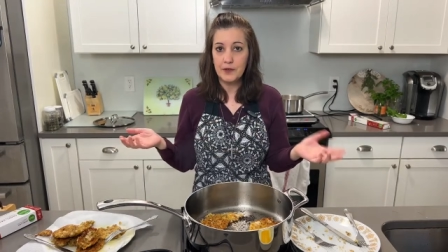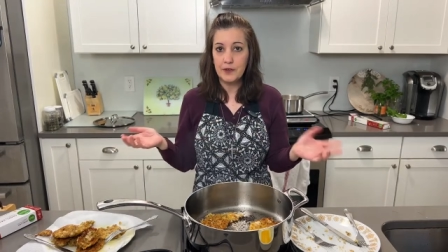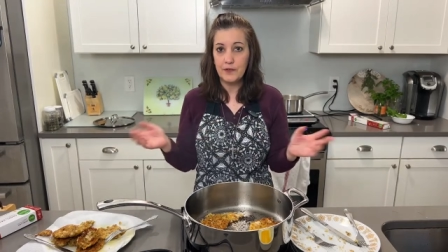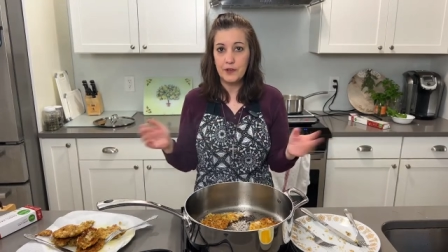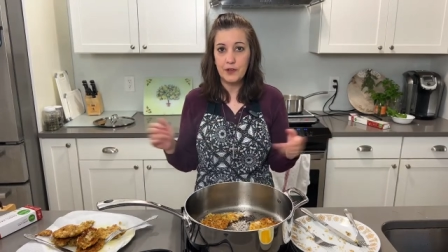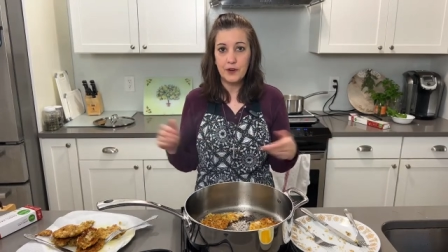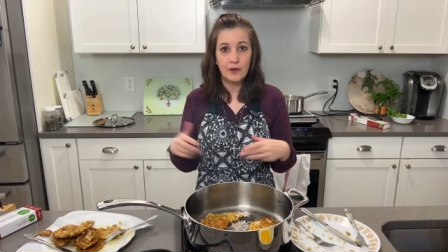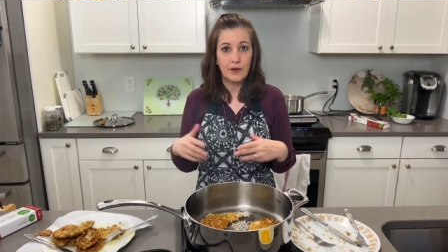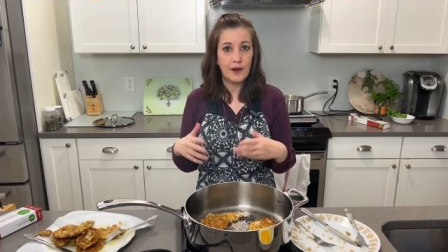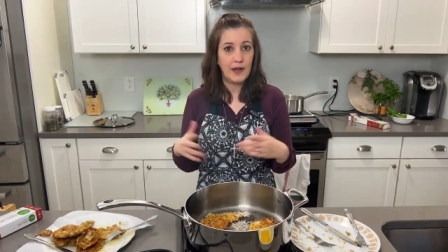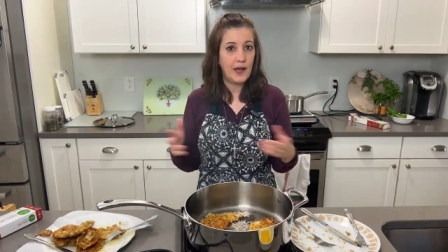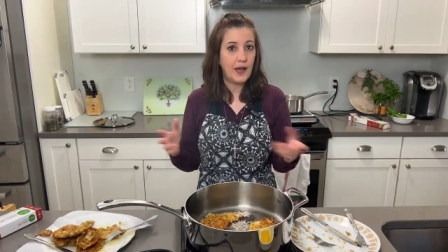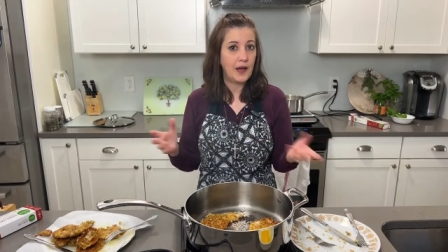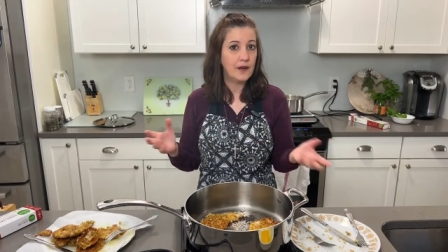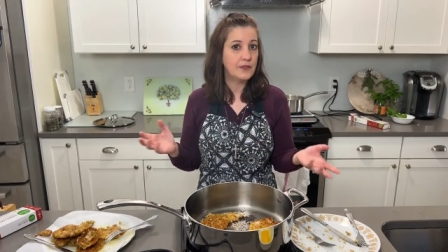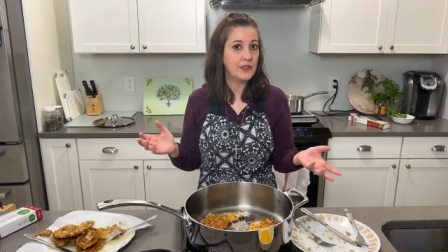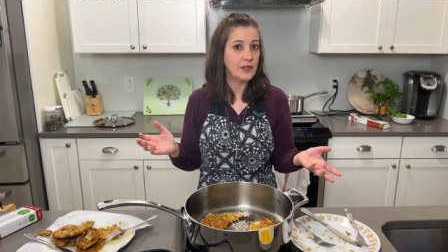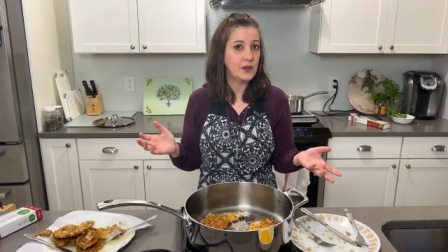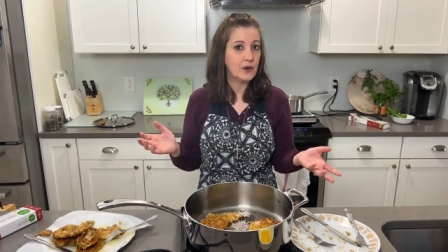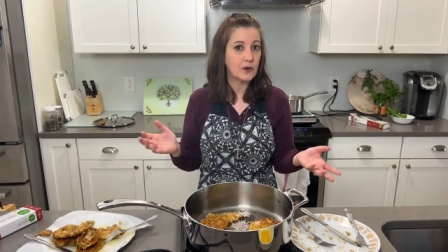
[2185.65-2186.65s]
If you don't
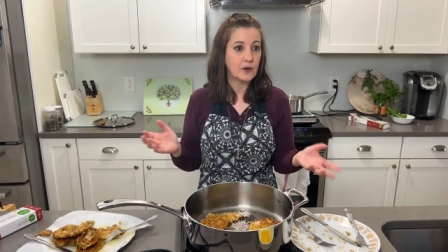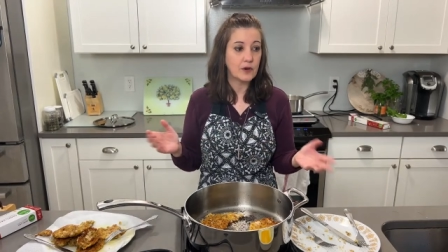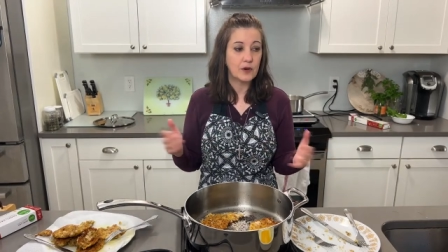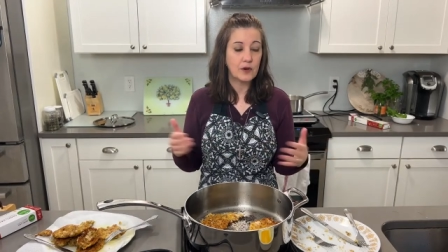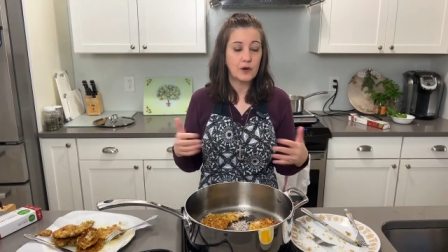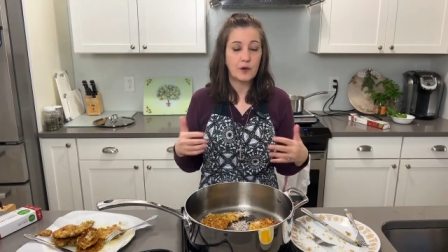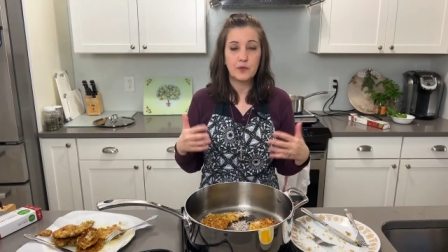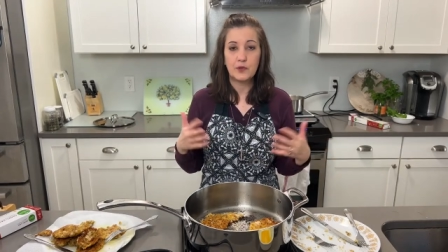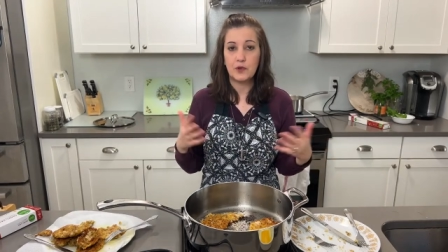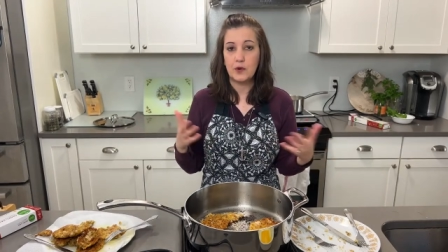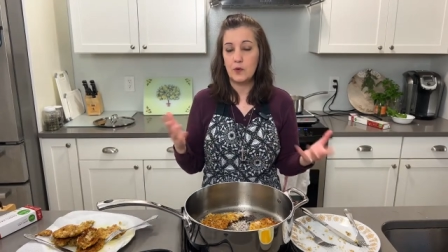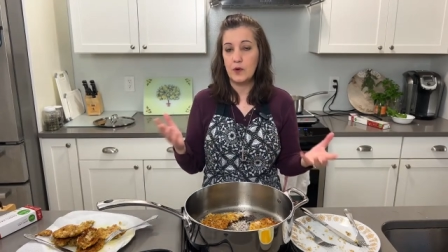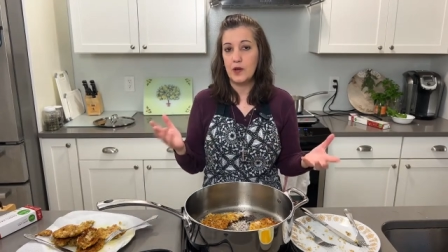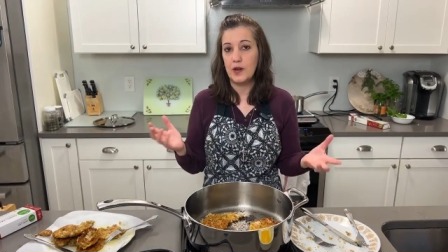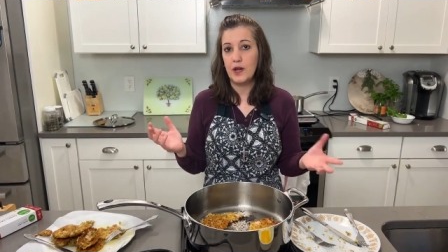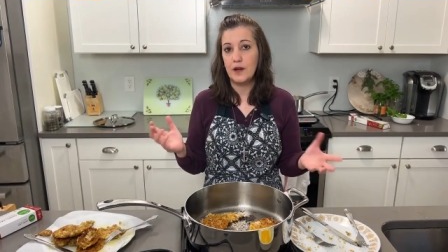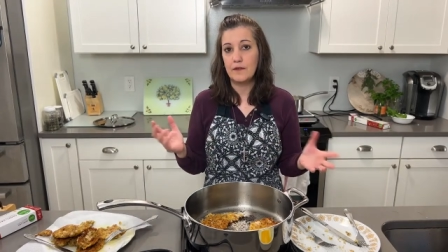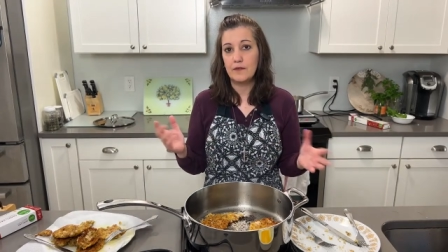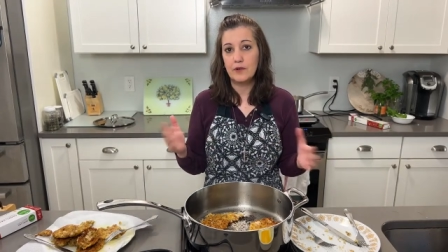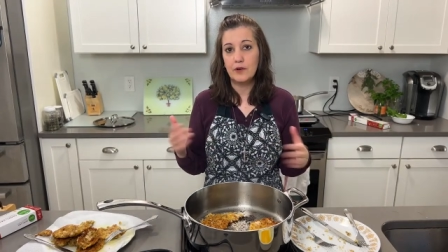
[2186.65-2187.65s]
have the herbs or
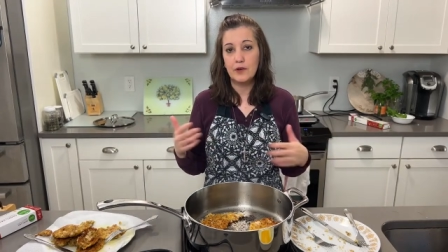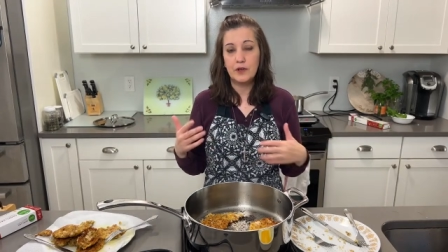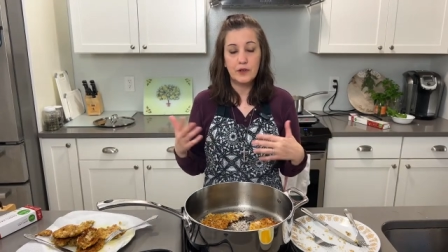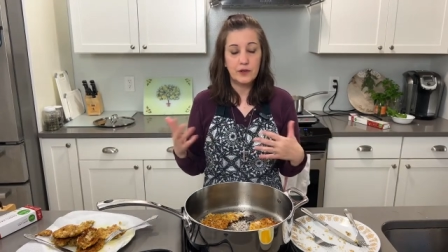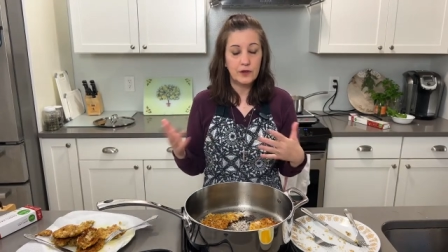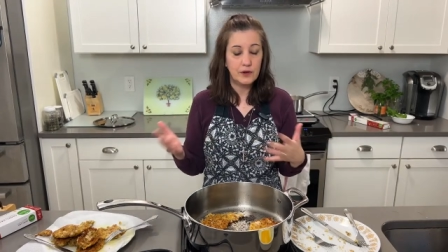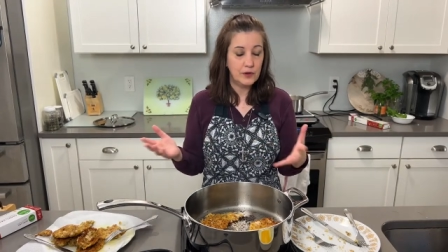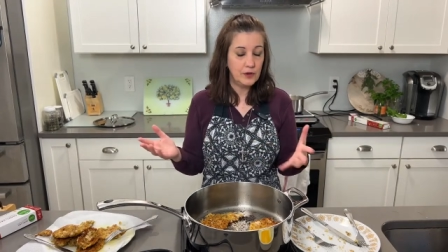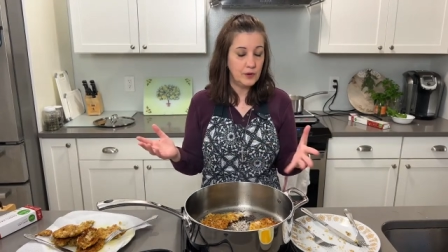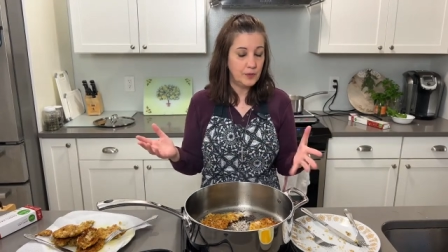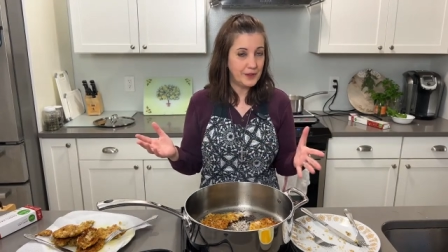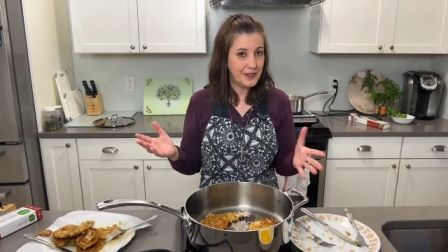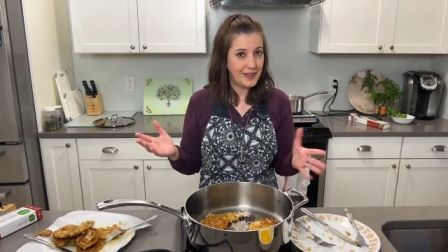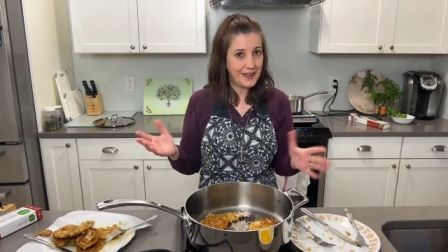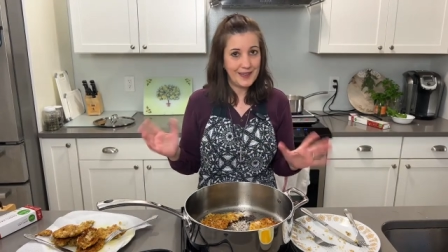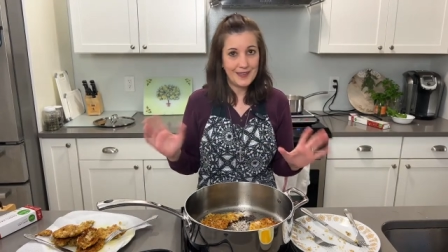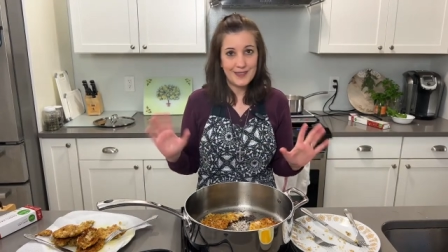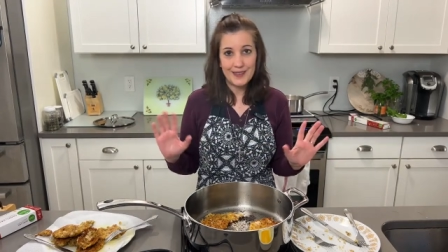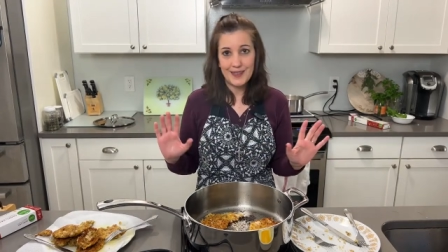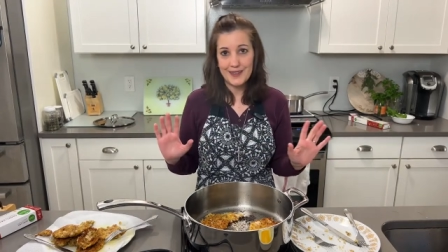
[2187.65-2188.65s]
whatever, you can do
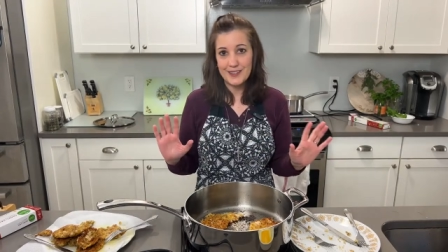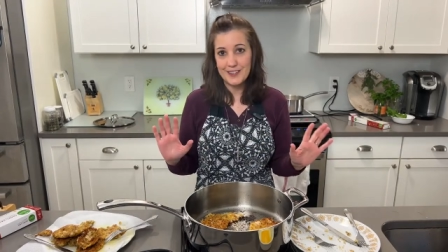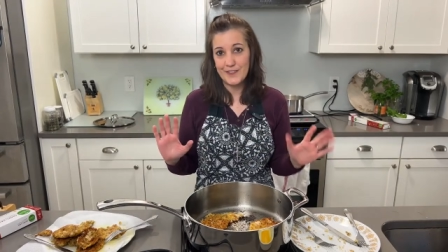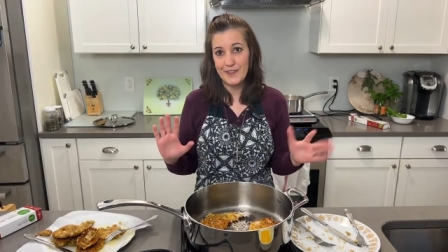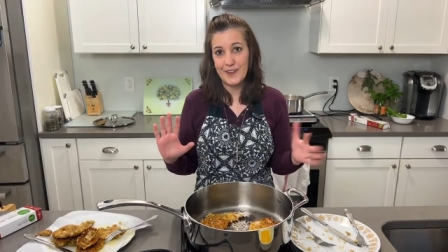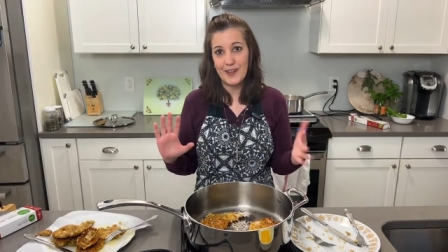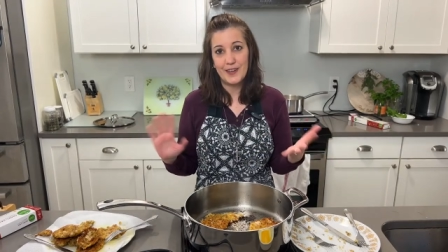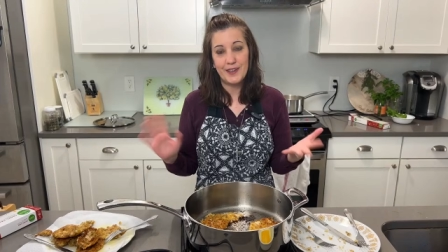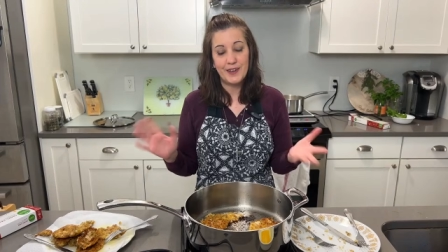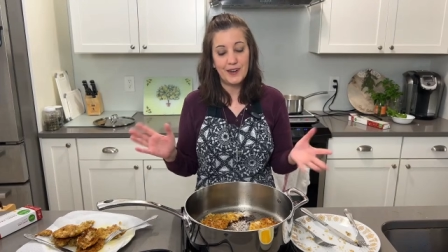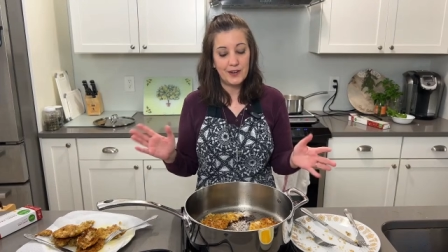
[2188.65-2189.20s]
plain, that's fine.